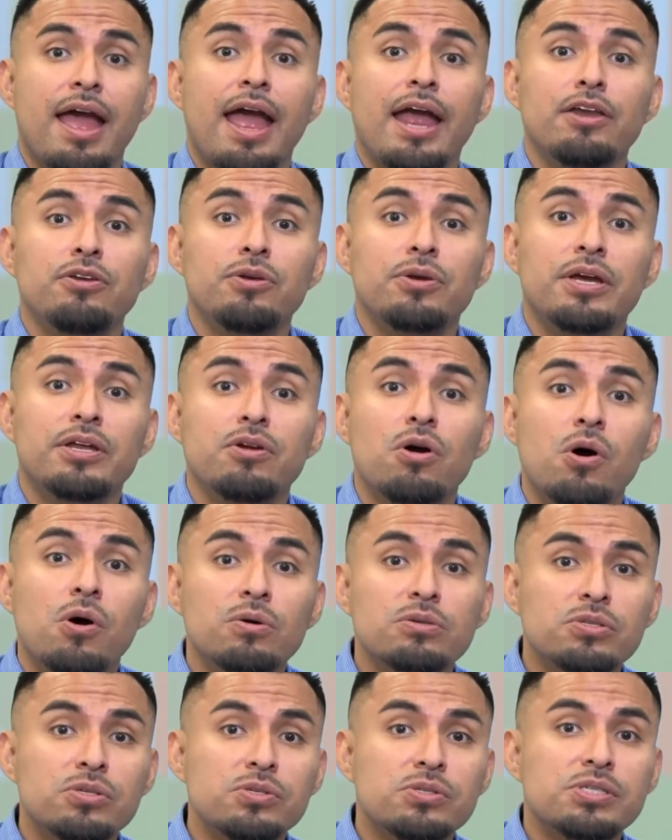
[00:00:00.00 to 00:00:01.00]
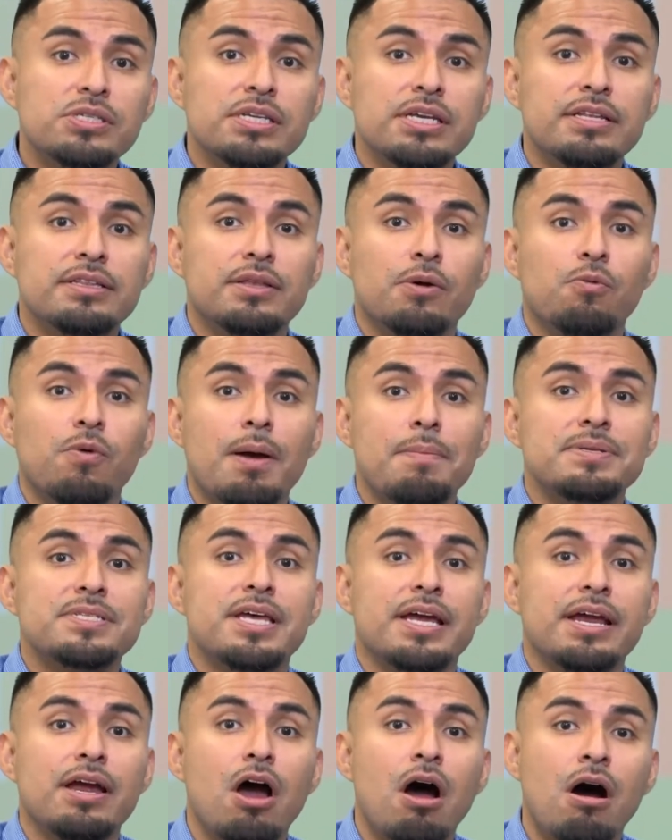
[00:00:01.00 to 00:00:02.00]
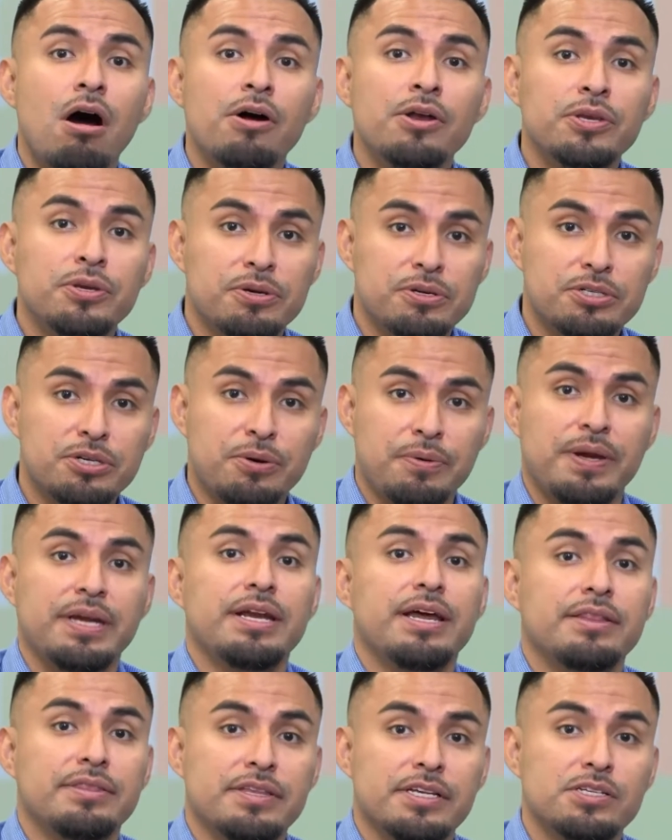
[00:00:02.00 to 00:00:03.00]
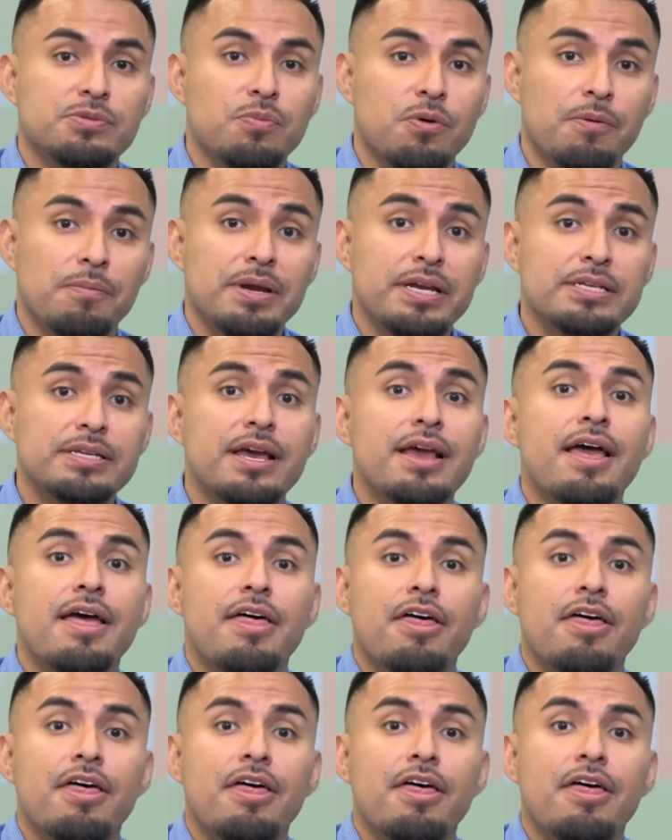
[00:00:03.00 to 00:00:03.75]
And you can also see the website on your screen at this moment.